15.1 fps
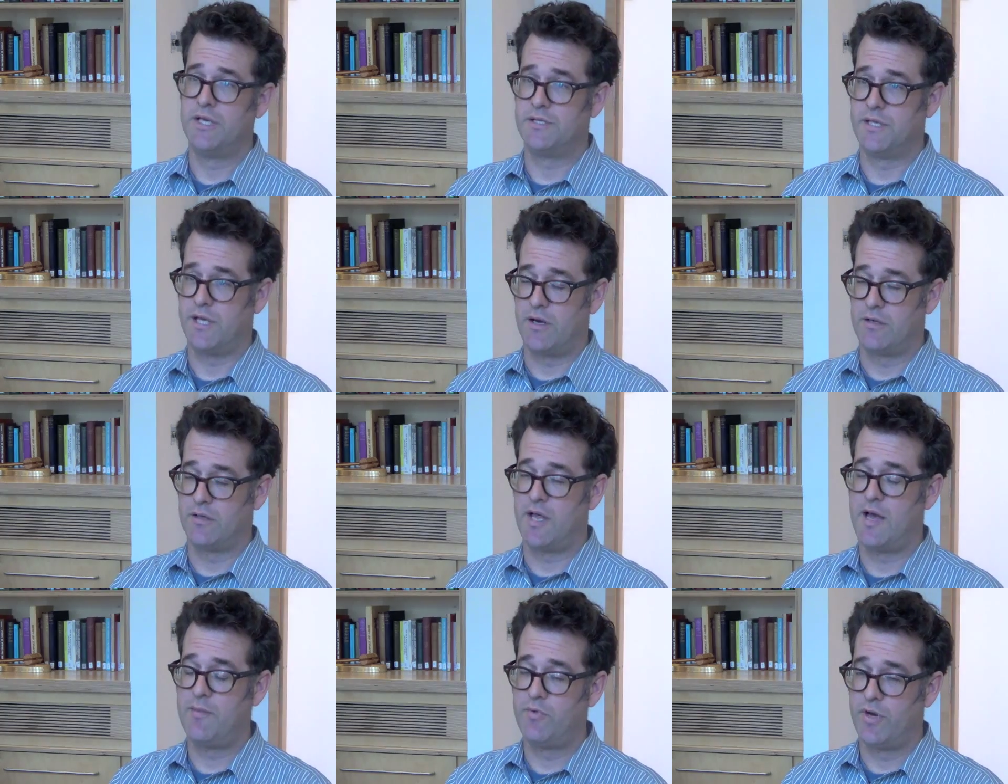is that
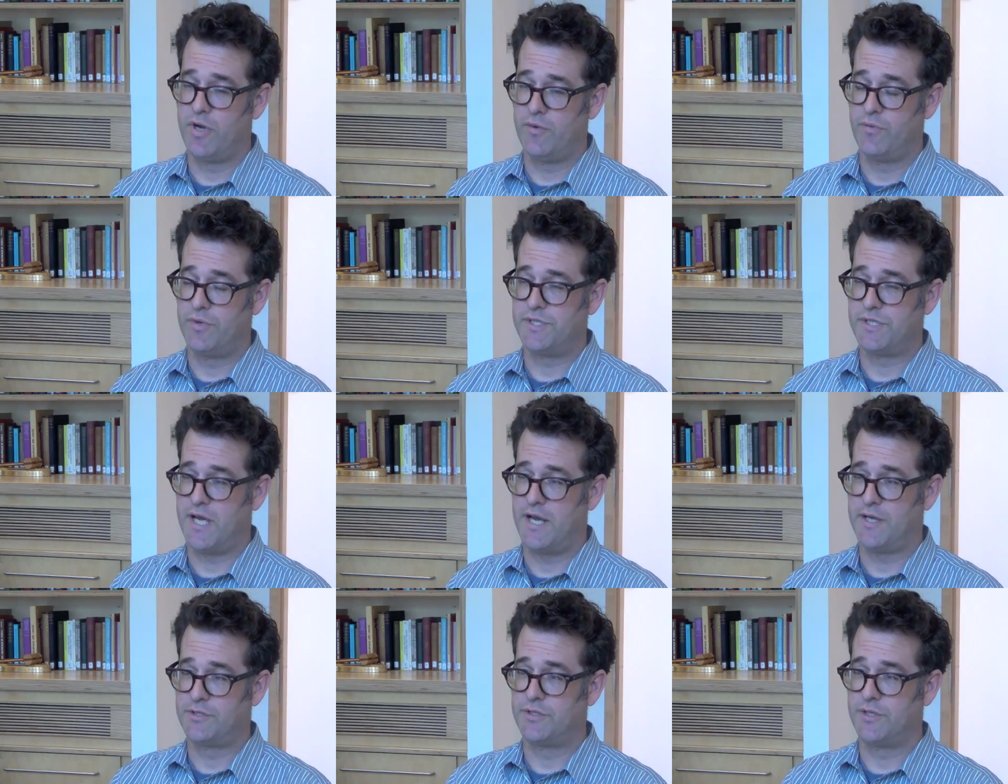our library was
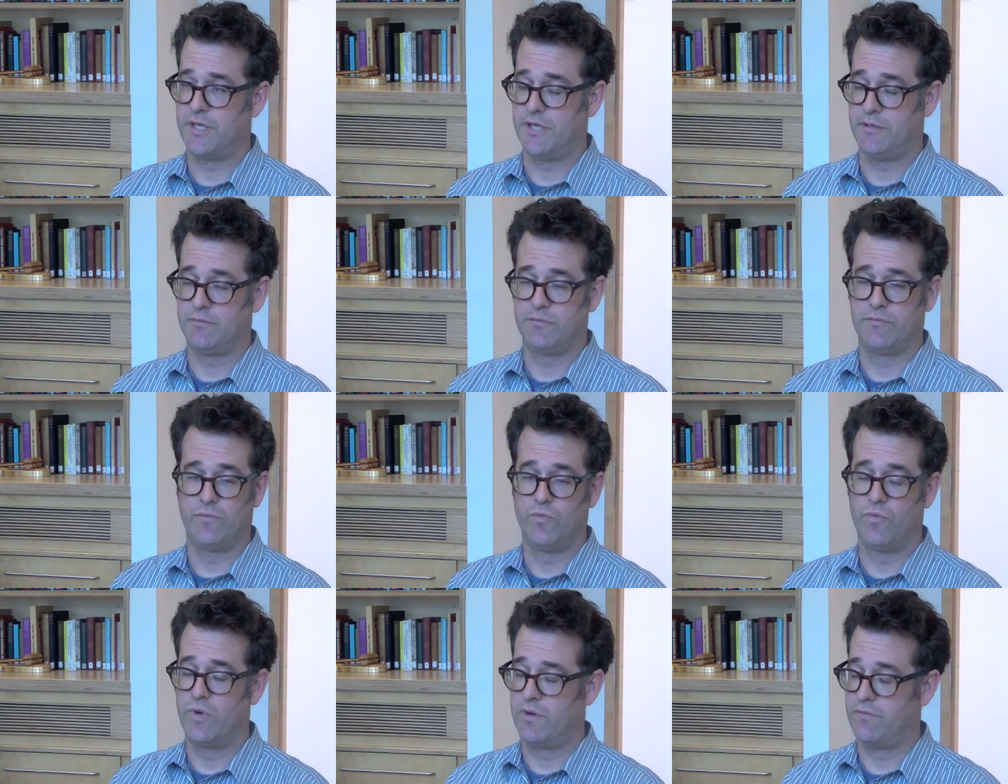actually
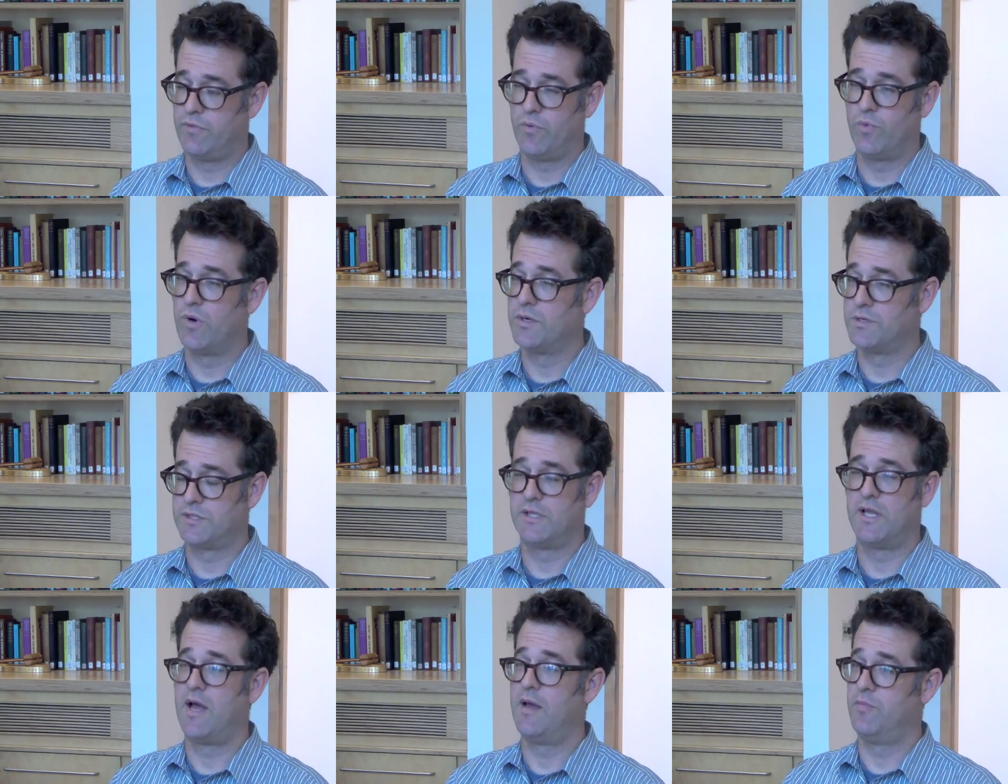one of the
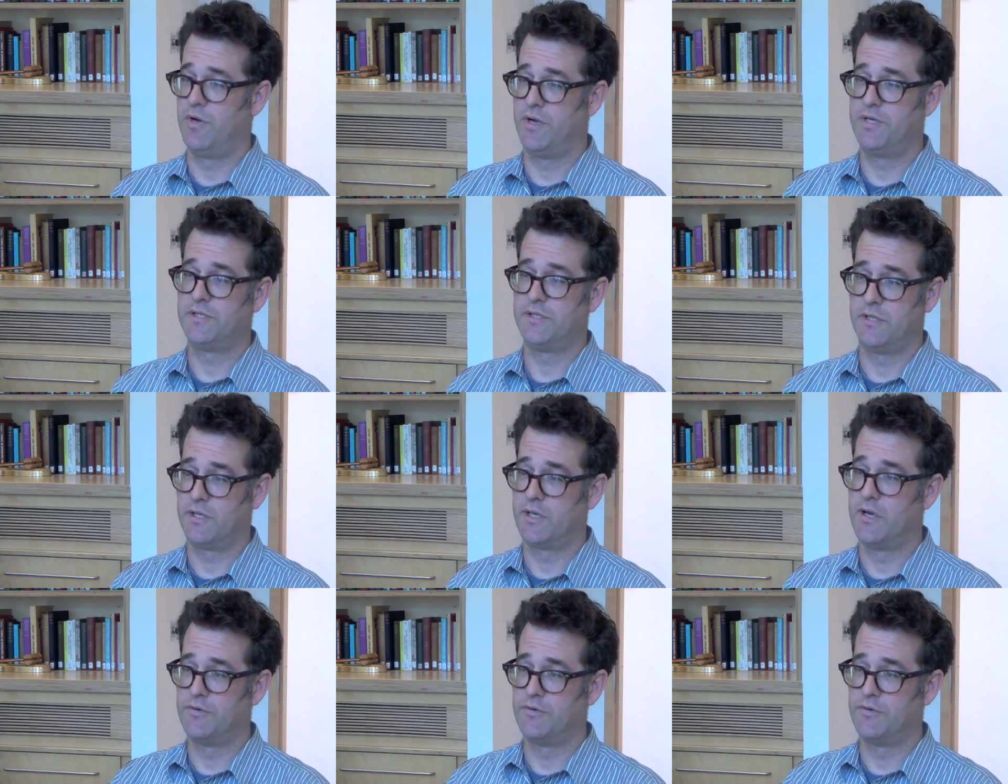worst libraries in the